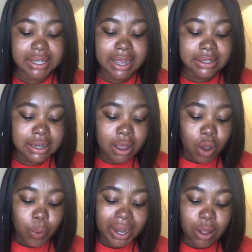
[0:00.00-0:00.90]
and
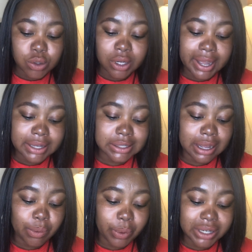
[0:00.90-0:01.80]
what I also liked,
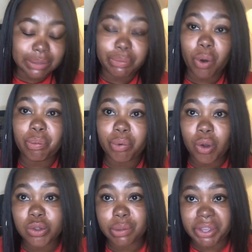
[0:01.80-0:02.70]
what Bob
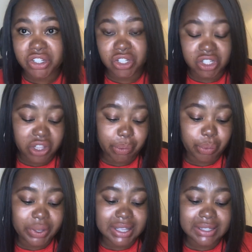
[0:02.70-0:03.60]
also mentions in the
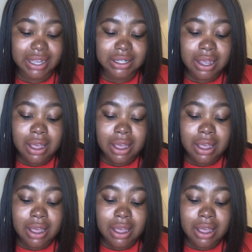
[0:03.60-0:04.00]
book is that